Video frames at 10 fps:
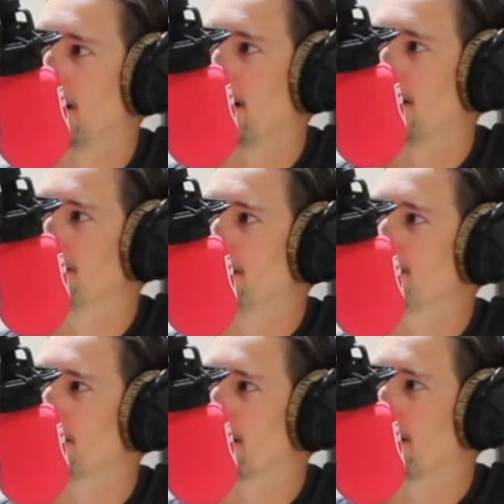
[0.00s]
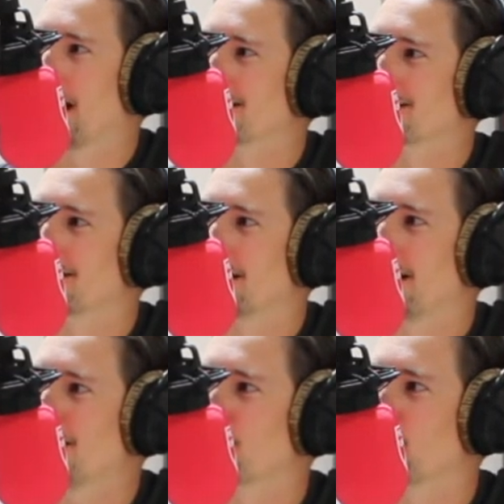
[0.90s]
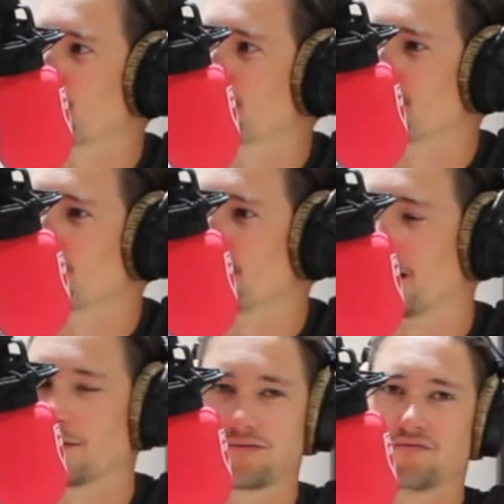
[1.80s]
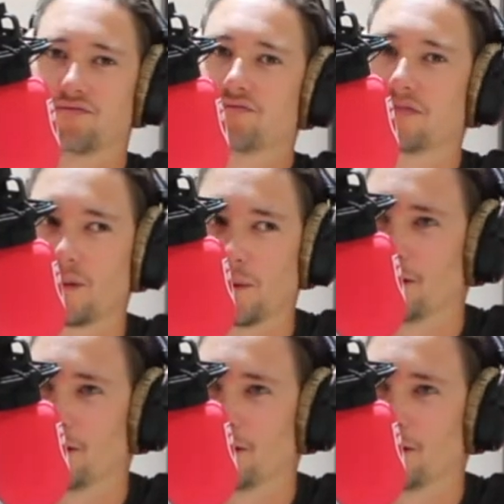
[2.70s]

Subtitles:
and this year it hasn't. I haven't watched us and been like, we're